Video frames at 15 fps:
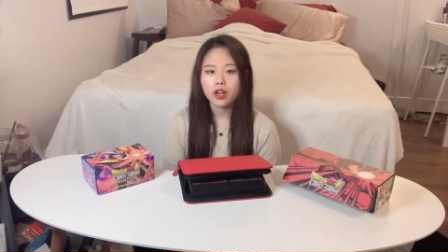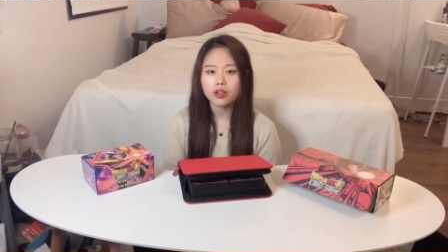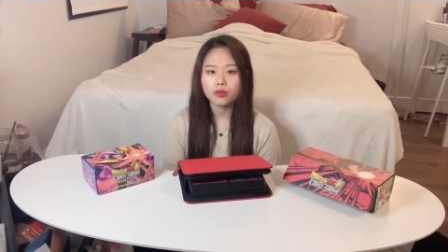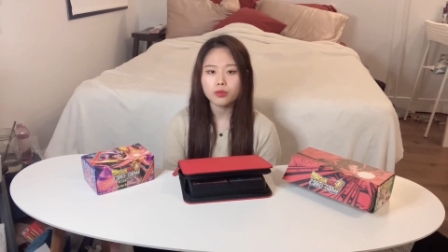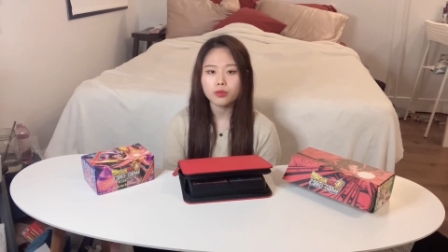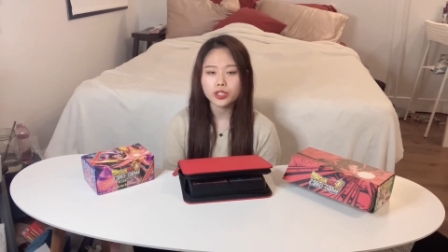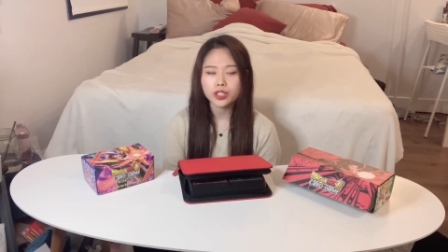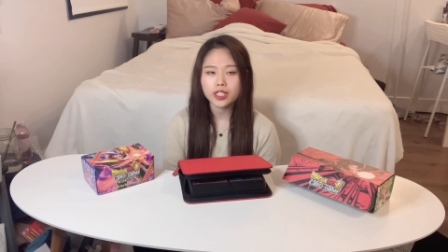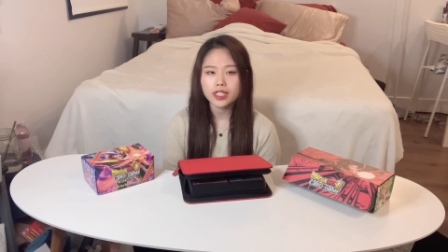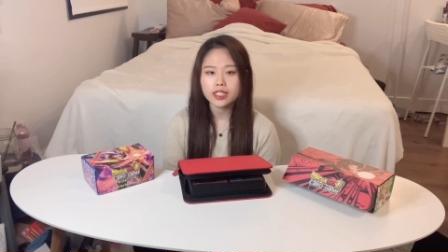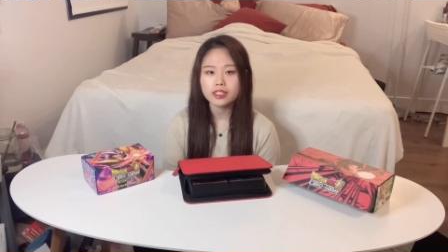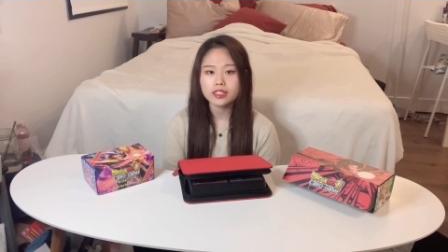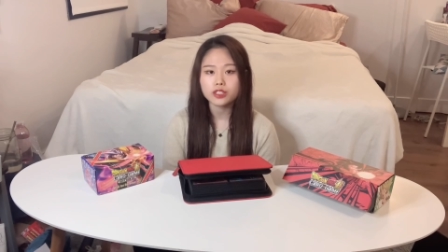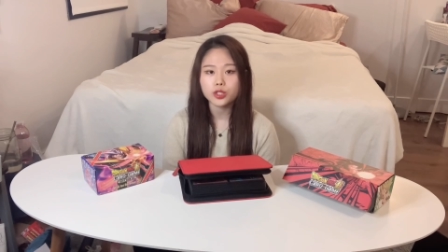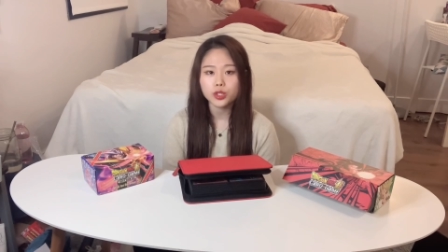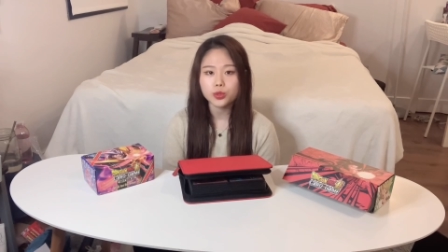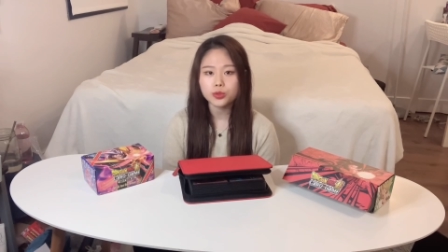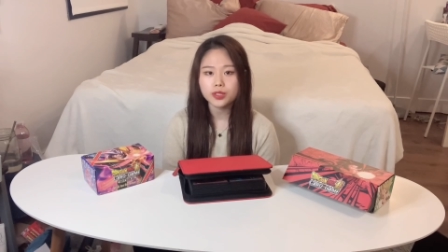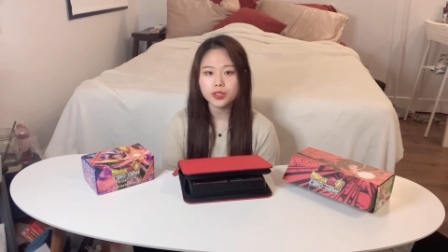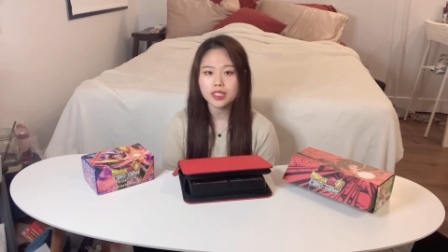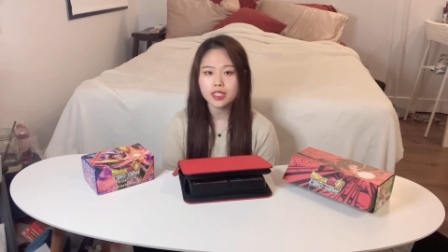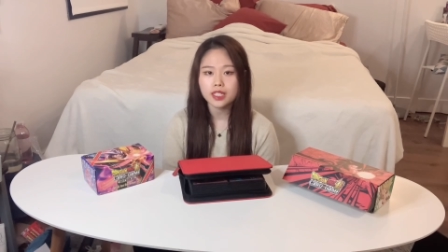which is U
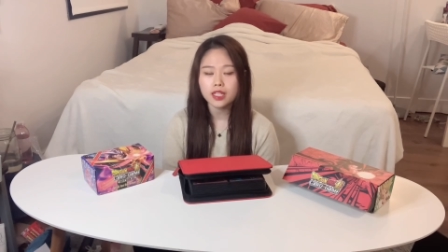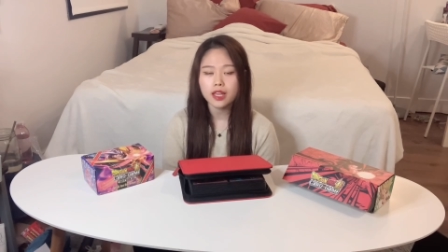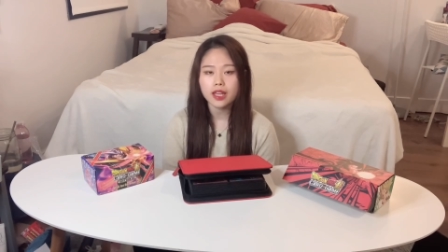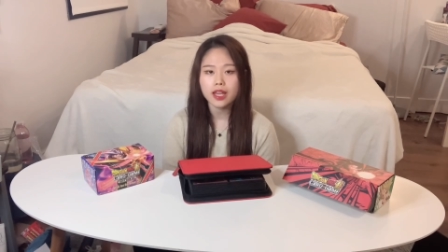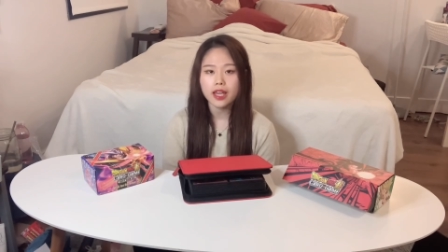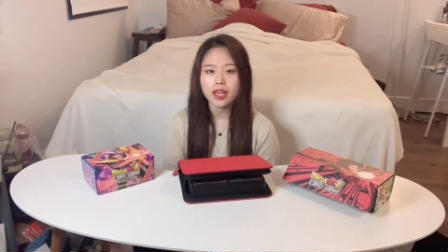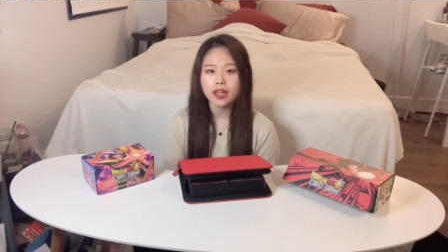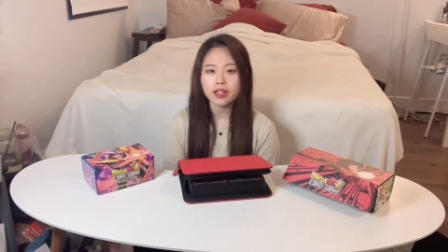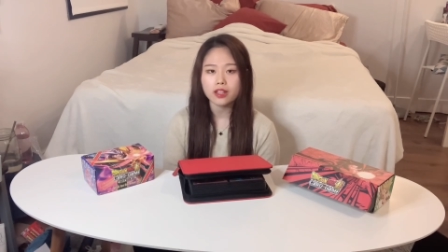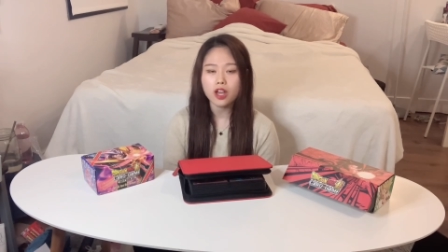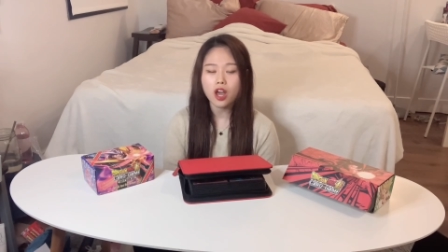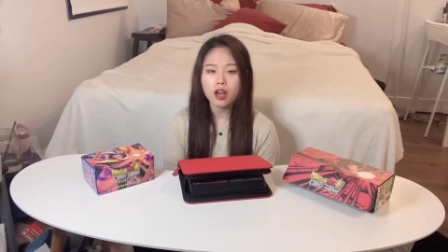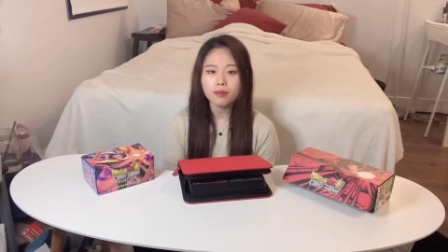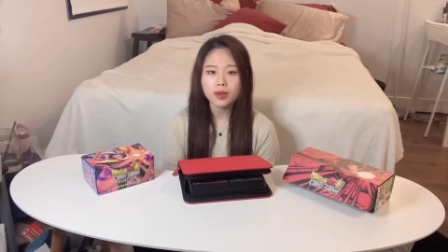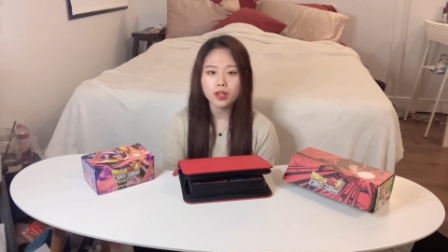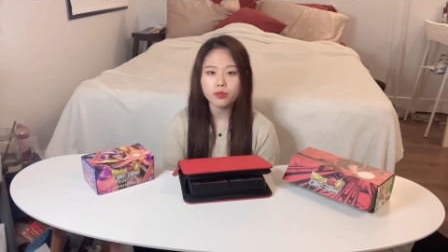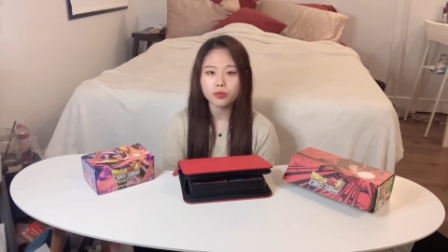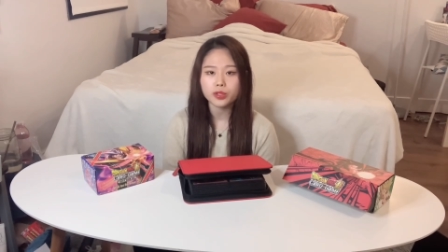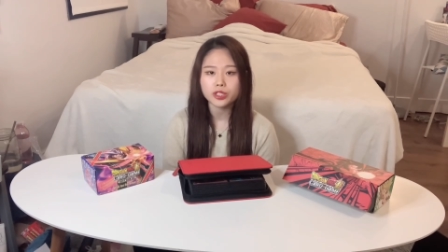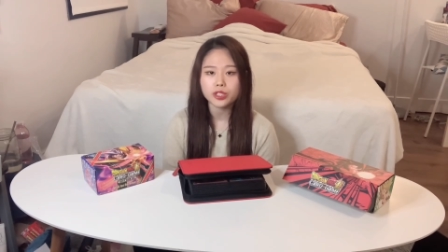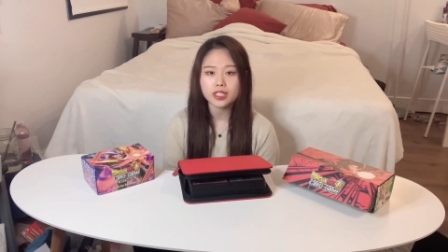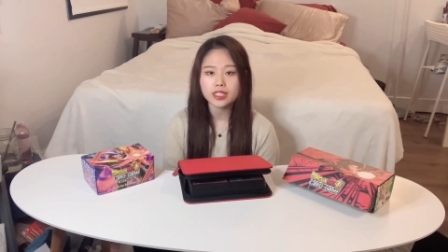C, and Common,
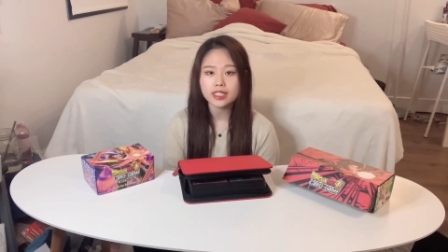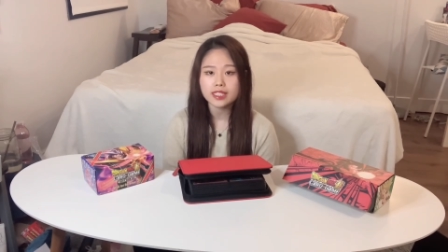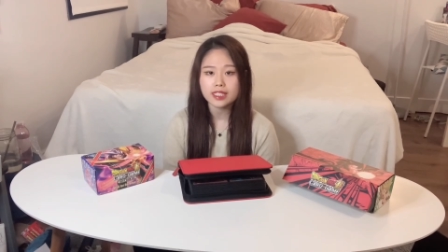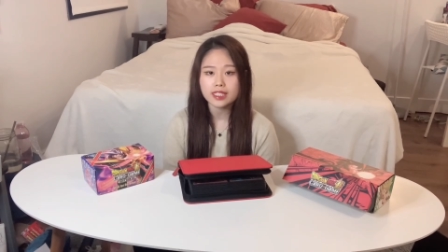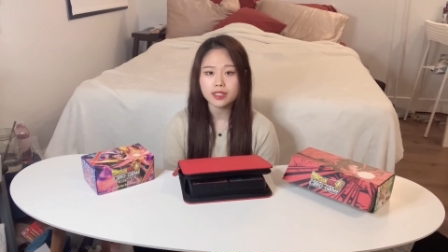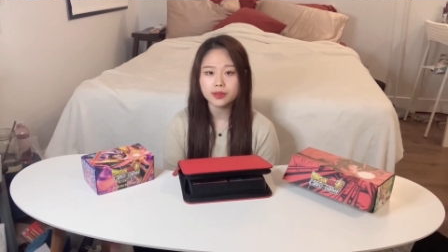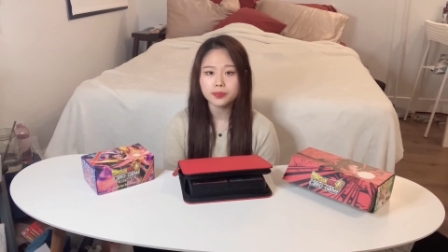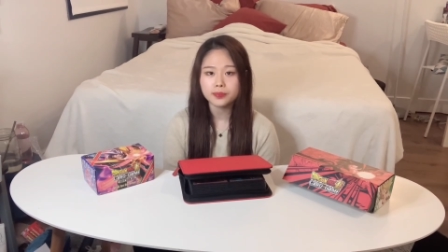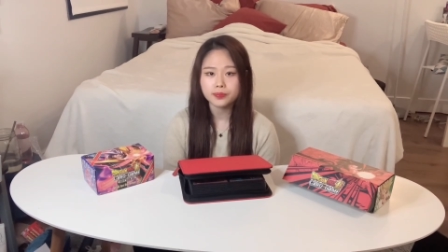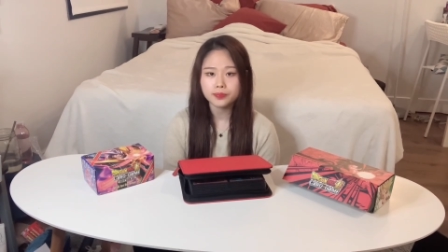which is C.